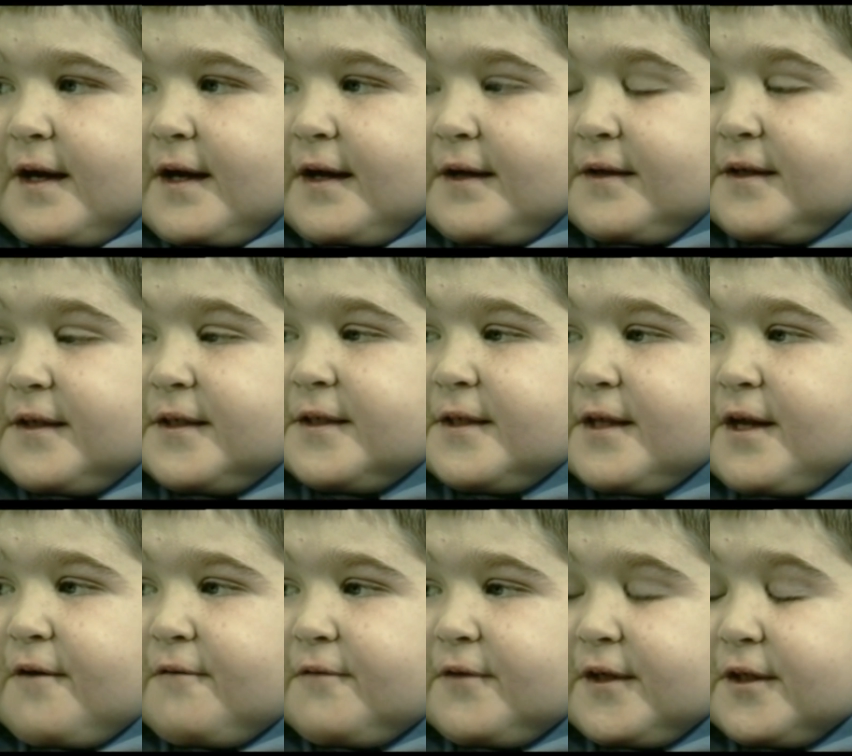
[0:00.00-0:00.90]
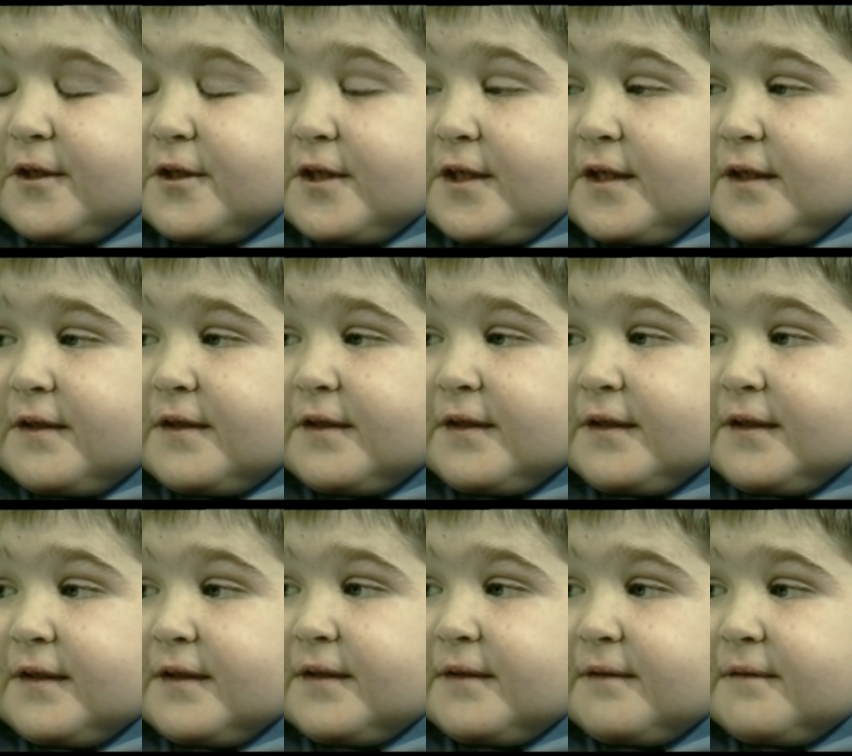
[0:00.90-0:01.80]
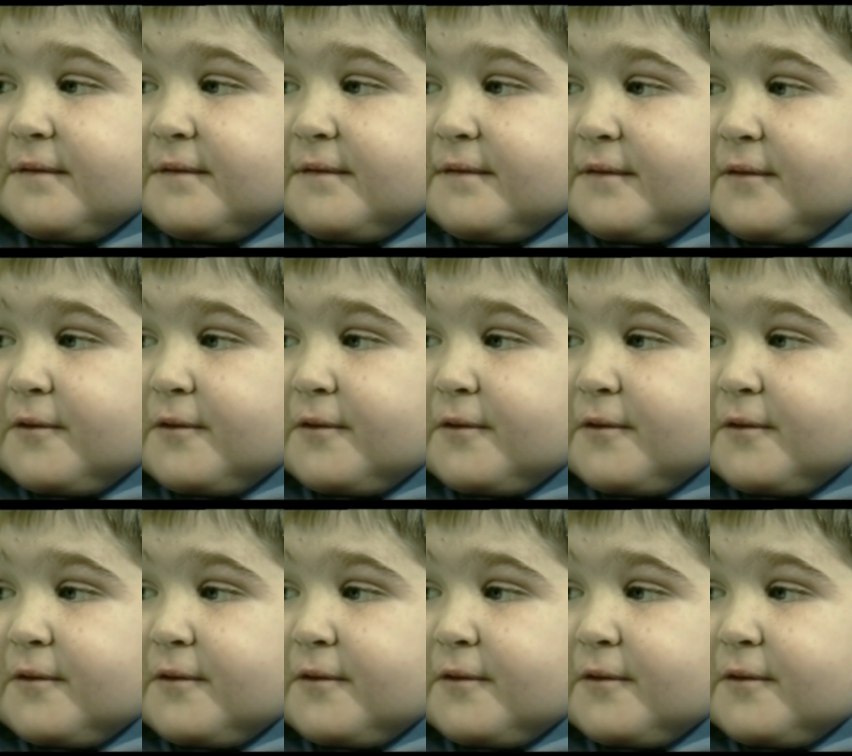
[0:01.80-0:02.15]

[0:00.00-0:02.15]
And this loving Jesus,